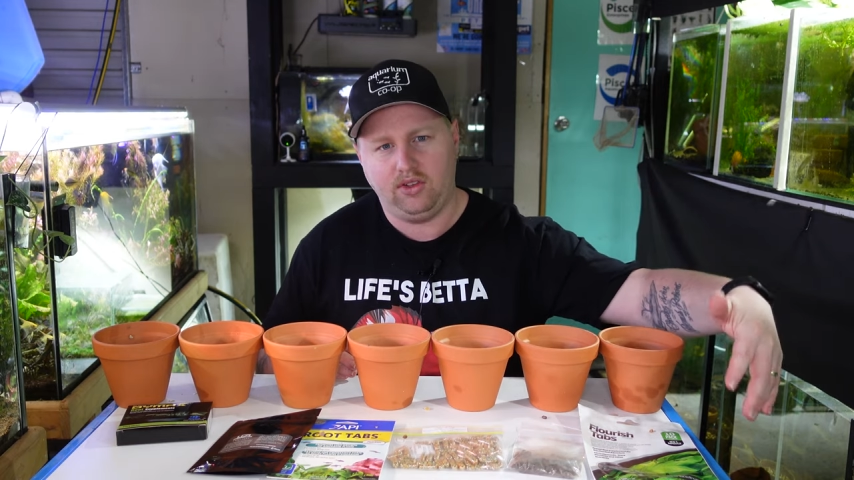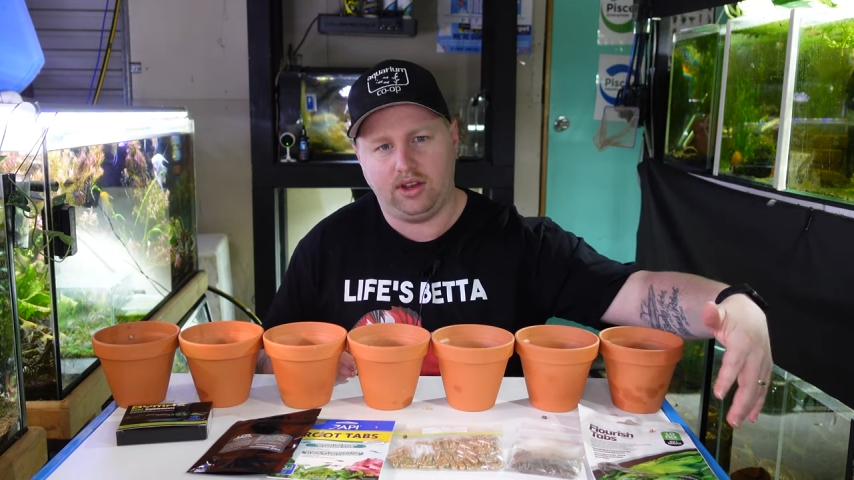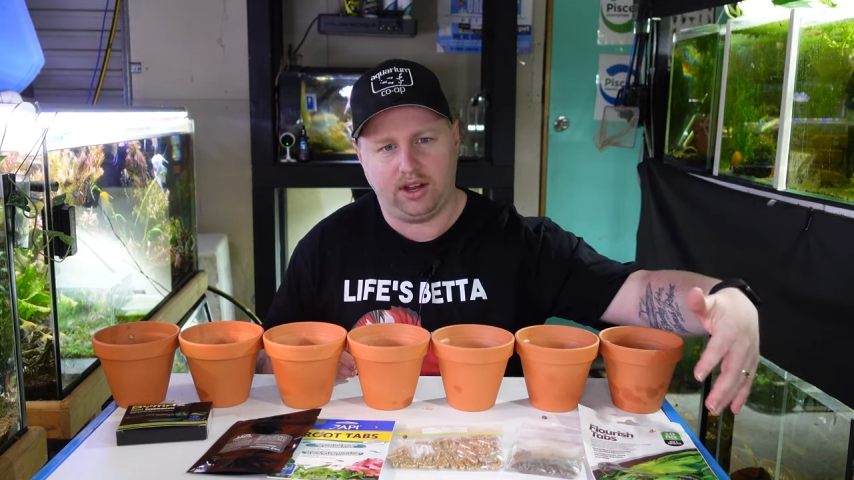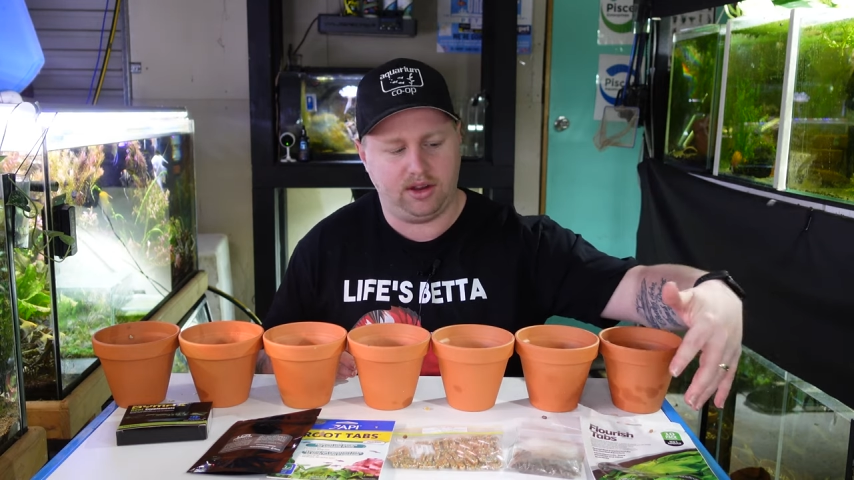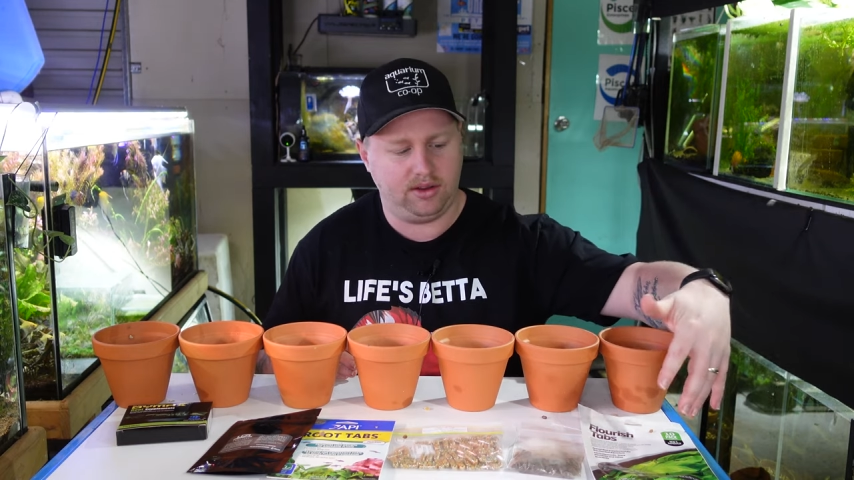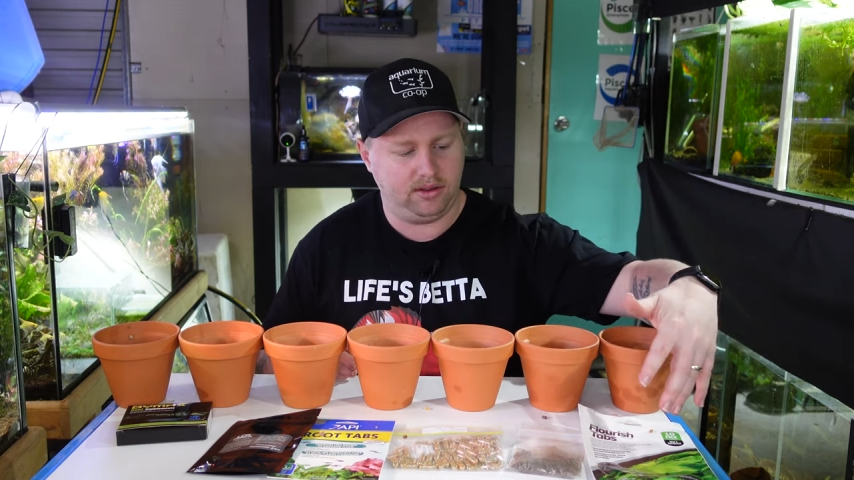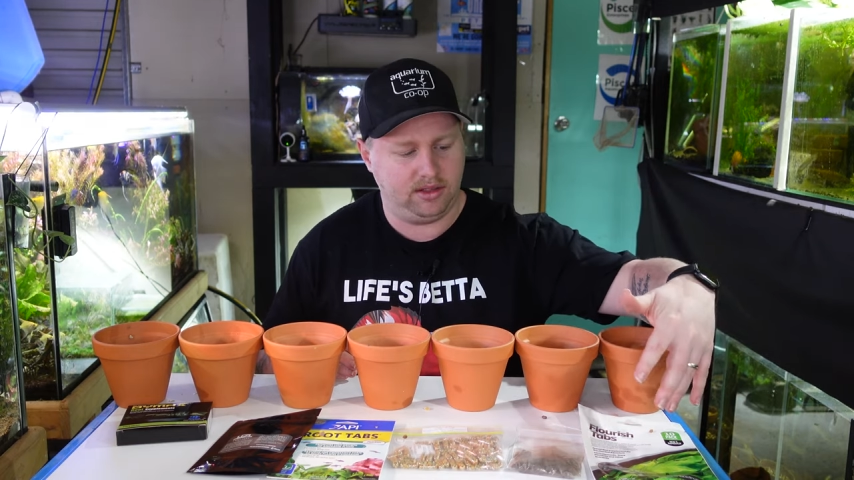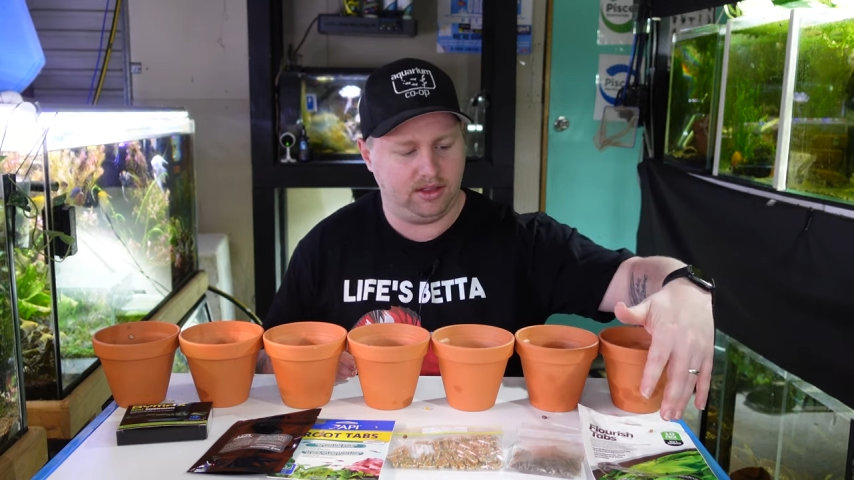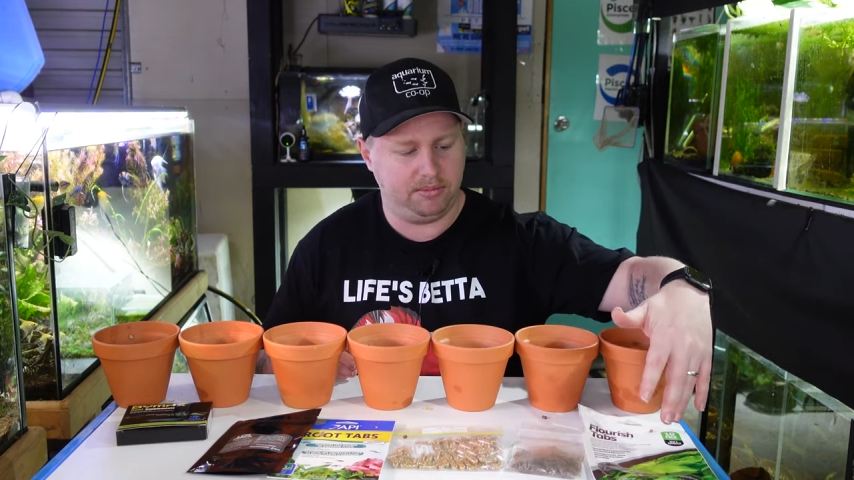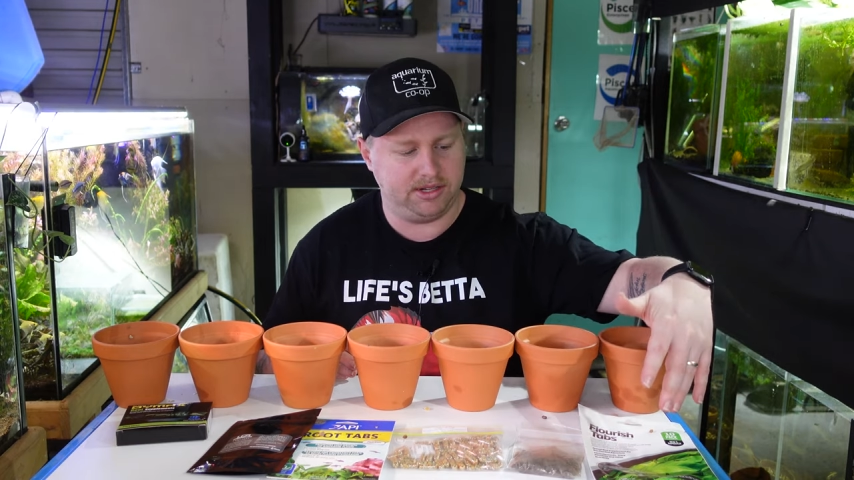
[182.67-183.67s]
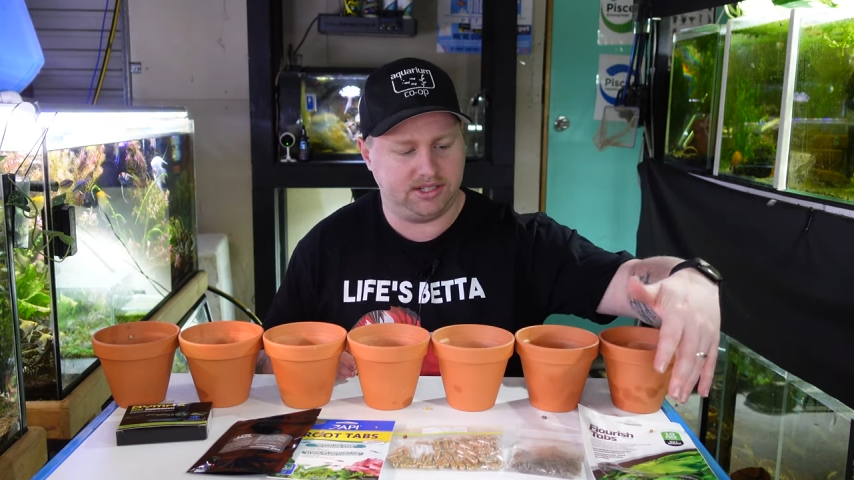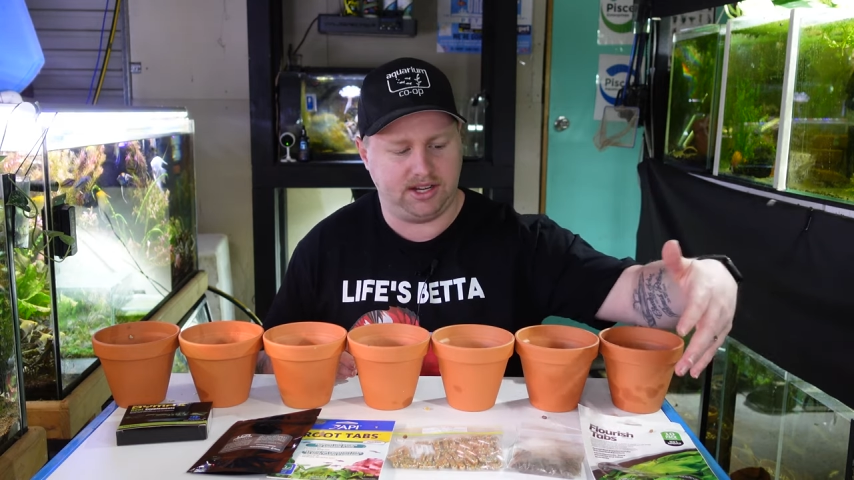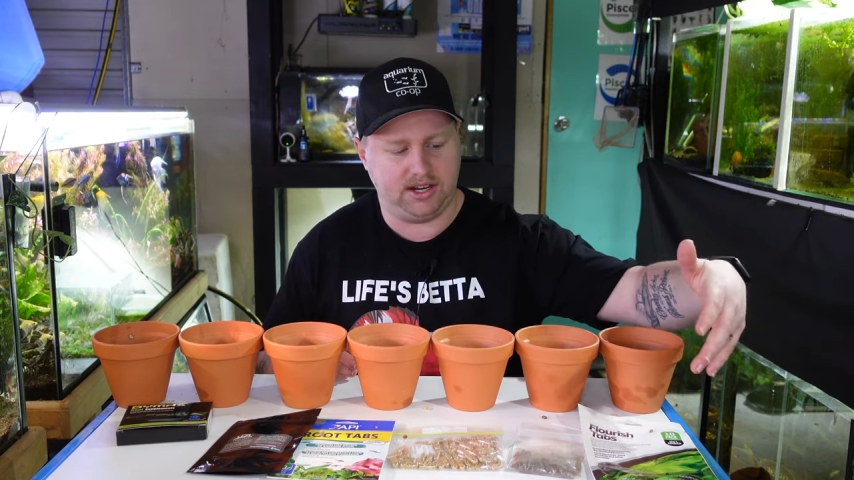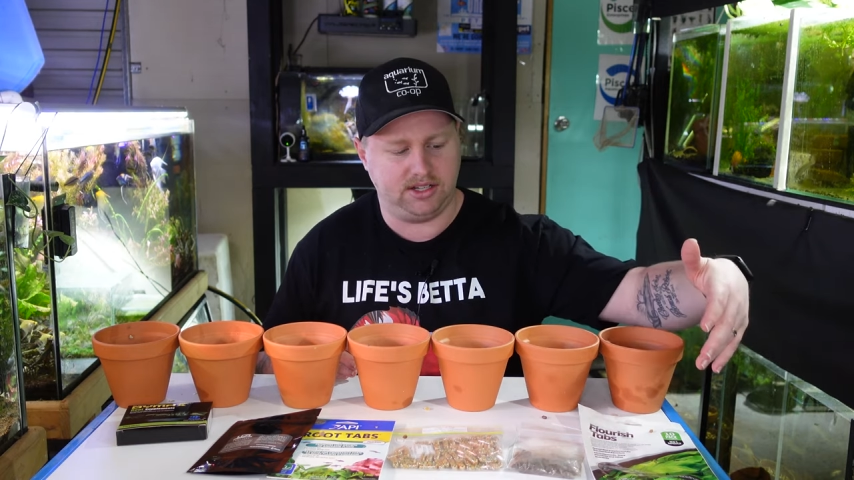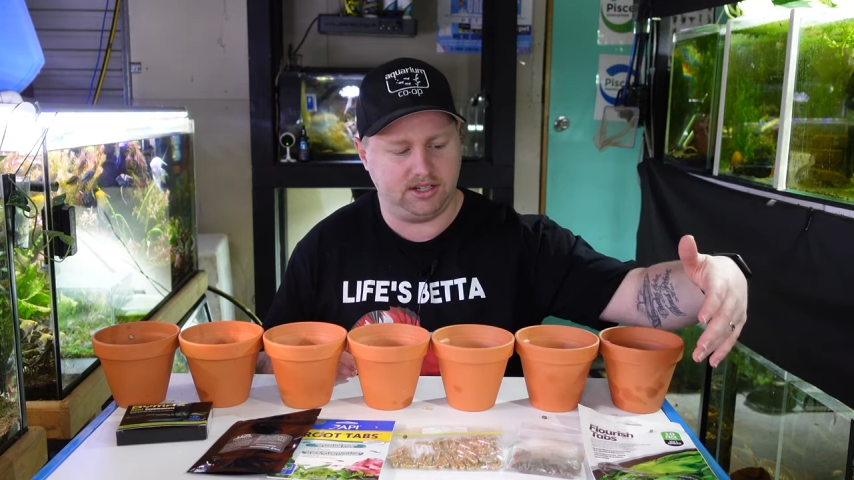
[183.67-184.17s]
you know, the
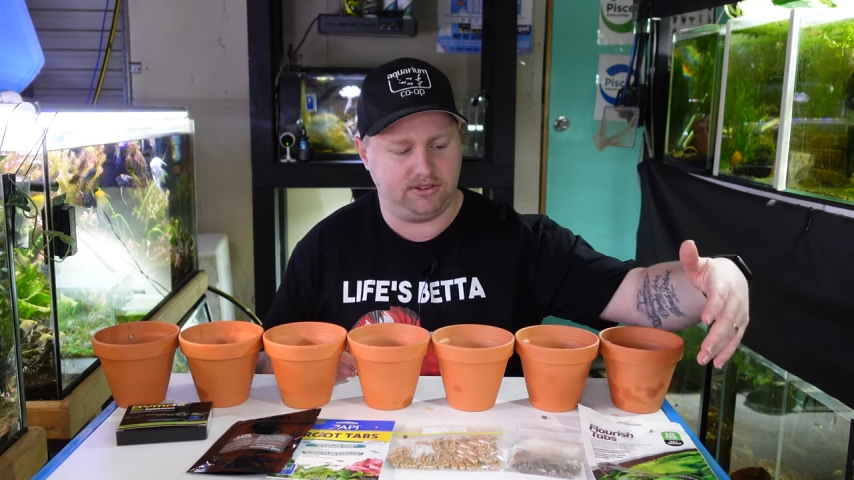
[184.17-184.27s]
percentage